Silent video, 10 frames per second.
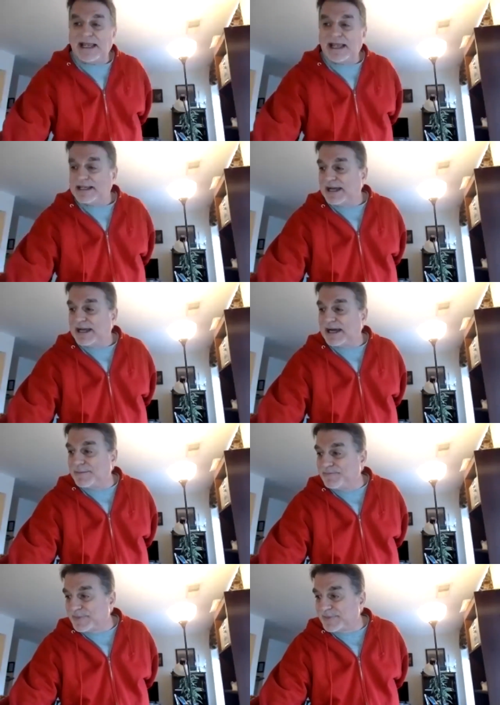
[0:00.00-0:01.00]
um,
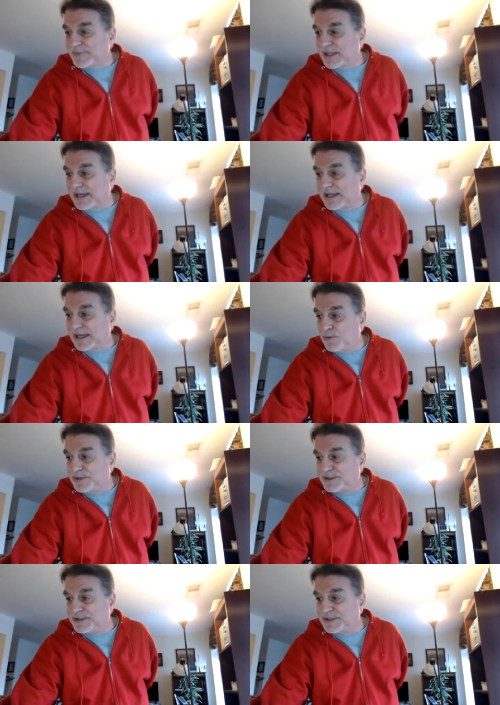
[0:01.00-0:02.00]
I hope
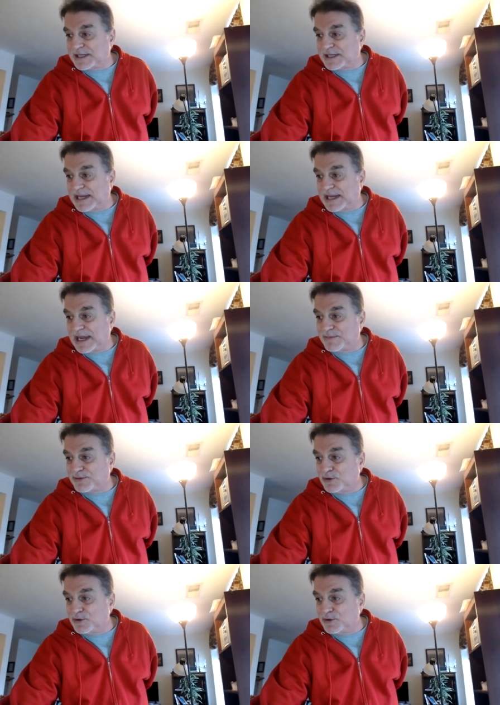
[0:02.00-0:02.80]
that this came through.